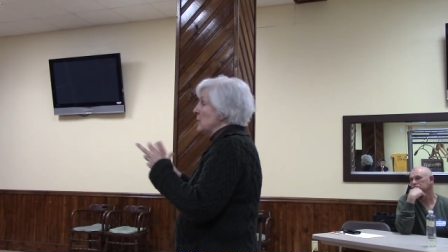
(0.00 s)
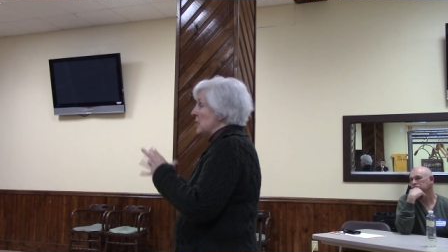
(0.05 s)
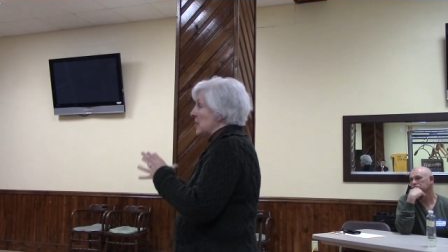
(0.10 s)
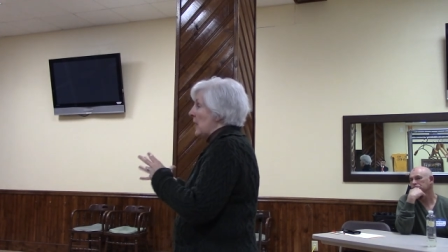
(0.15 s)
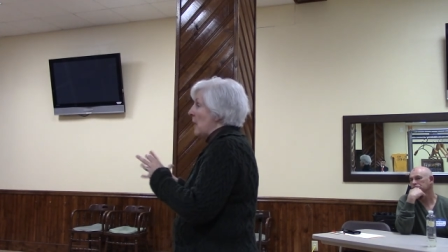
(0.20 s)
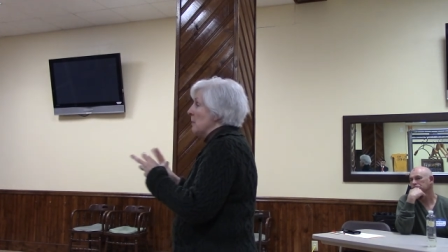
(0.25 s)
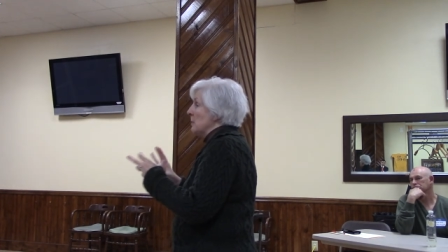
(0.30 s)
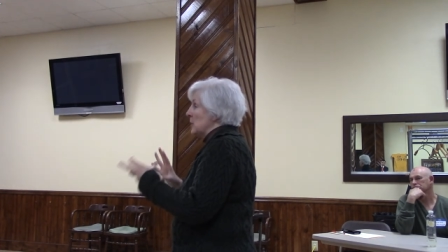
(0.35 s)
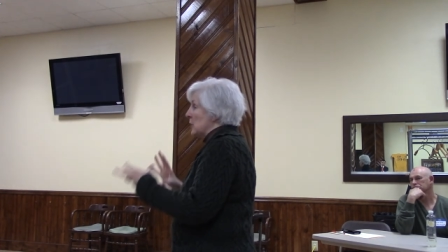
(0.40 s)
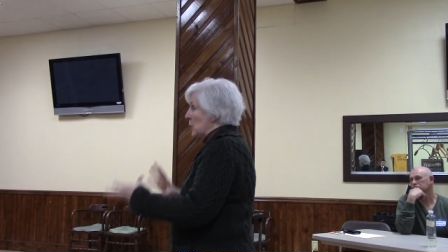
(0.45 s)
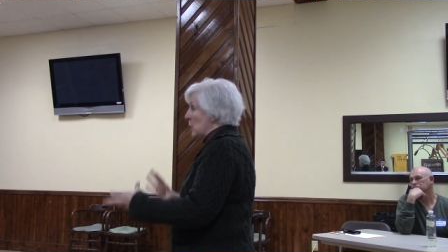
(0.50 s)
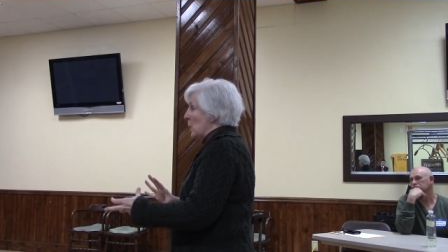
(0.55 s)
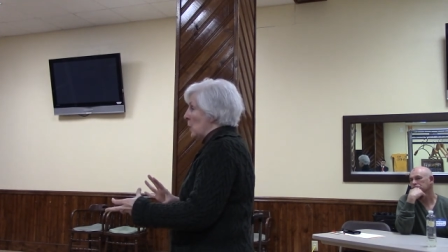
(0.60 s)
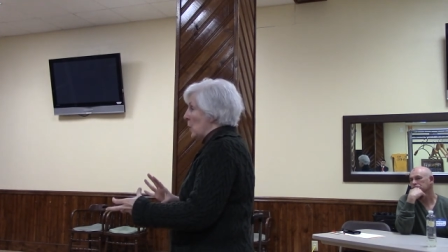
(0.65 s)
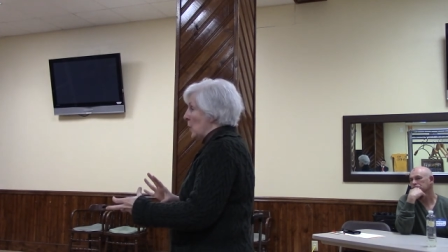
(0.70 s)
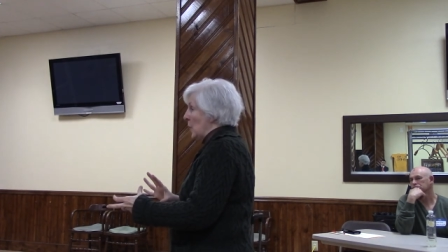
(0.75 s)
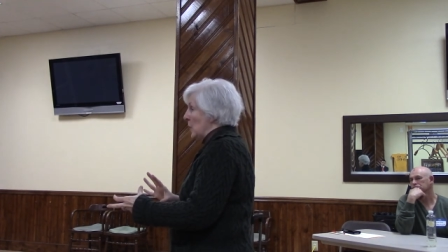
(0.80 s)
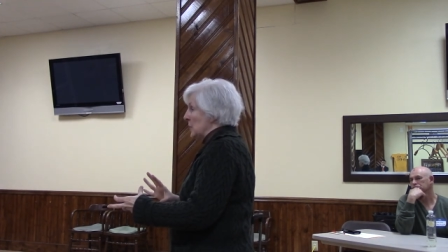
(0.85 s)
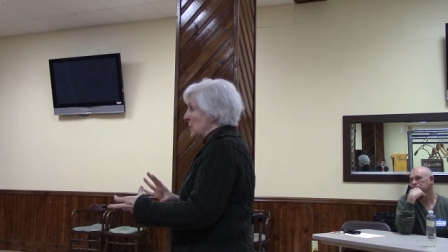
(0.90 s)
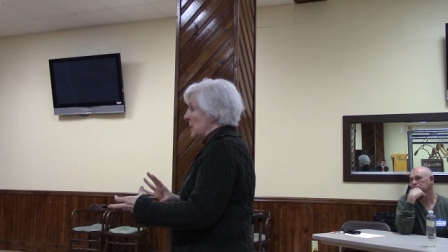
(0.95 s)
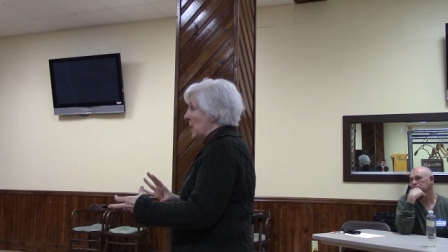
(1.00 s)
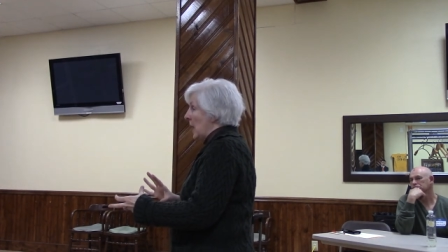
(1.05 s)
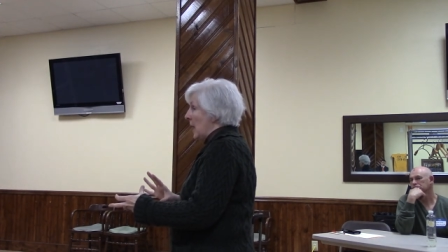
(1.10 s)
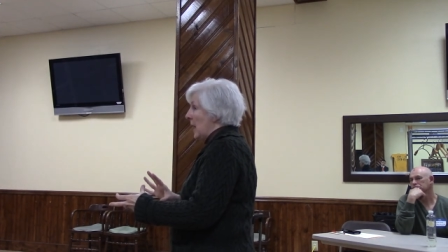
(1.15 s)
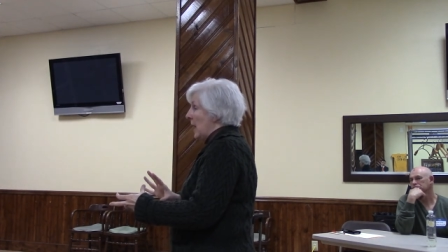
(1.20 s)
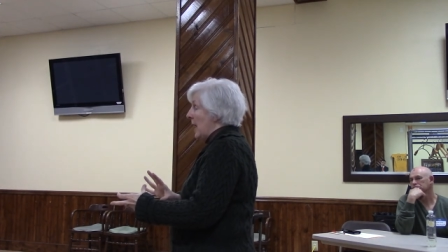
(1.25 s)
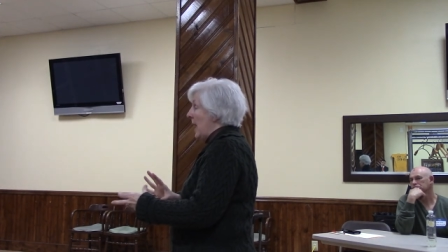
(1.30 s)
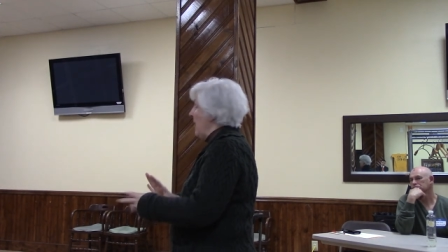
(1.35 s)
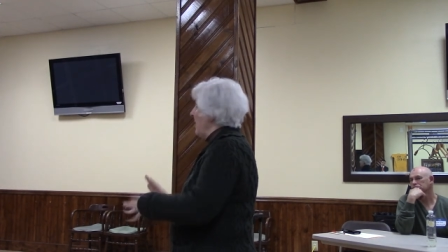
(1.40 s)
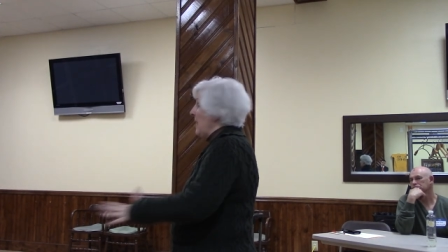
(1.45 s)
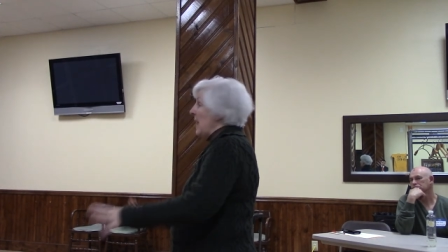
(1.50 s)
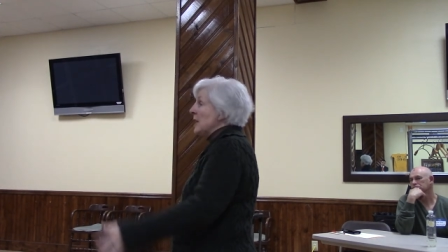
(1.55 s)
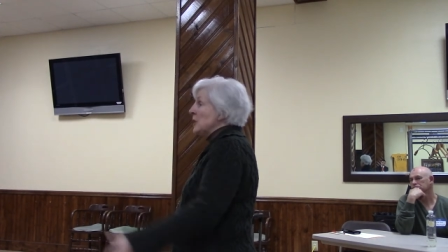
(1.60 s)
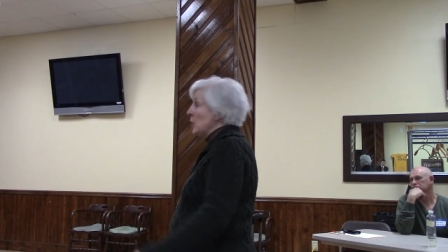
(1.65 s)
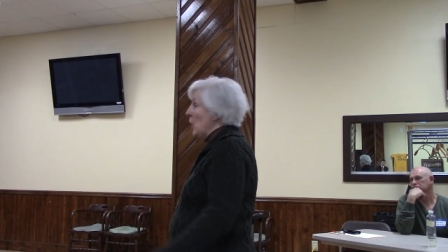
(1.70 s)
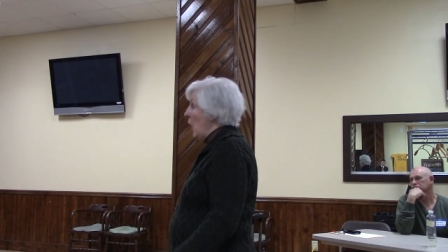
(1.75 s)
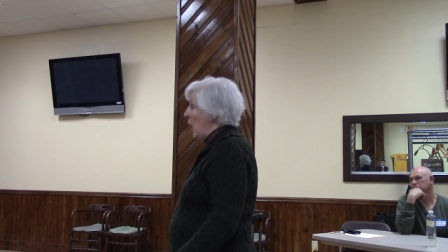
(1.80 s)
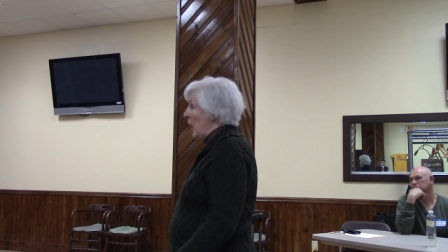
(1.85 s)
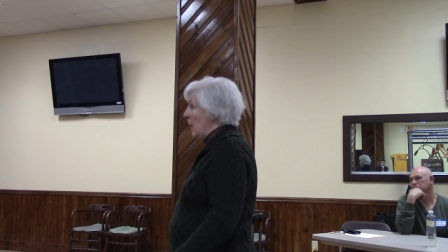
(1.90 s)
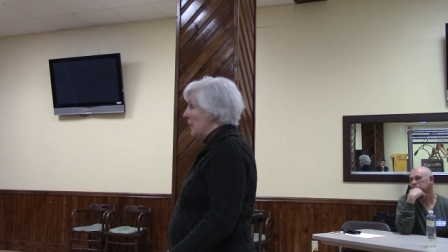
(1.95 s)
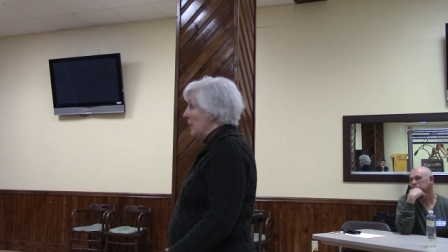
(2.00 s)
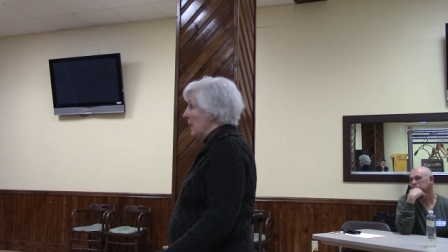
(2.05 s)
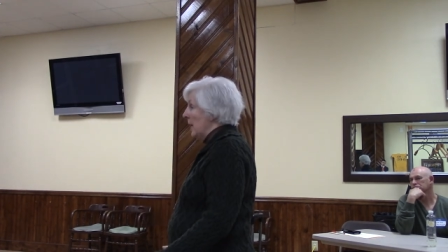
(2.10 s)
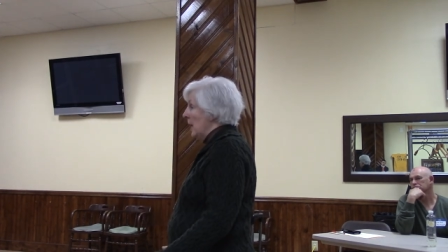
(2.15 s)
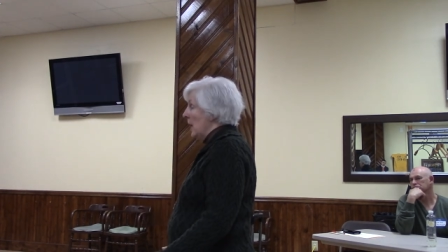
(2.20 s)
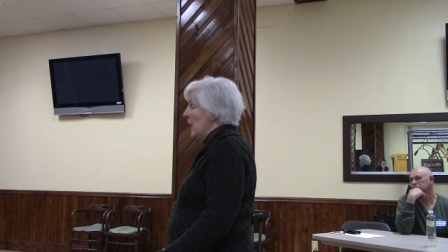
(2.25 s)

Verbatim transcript: some schools, and that's all.